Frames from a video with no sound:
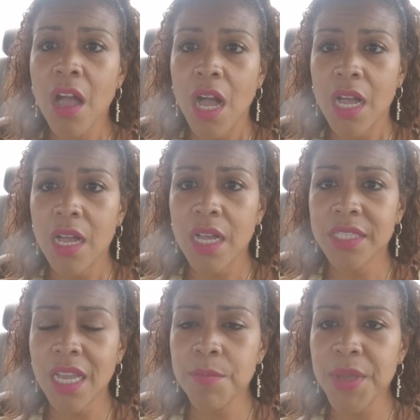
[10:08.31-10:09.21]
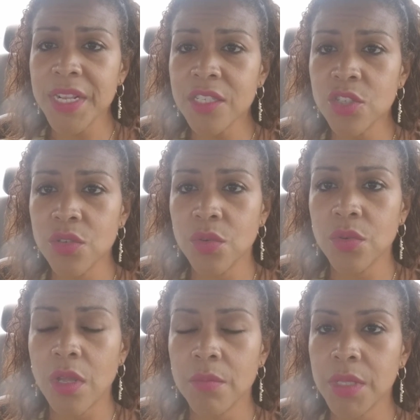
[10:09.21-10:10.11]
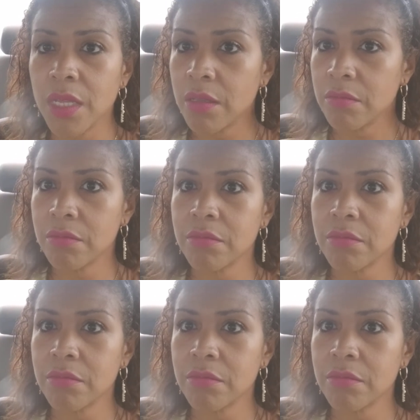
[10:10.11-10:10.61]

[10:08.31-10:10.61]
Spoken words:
a diabetic soon. I'm like,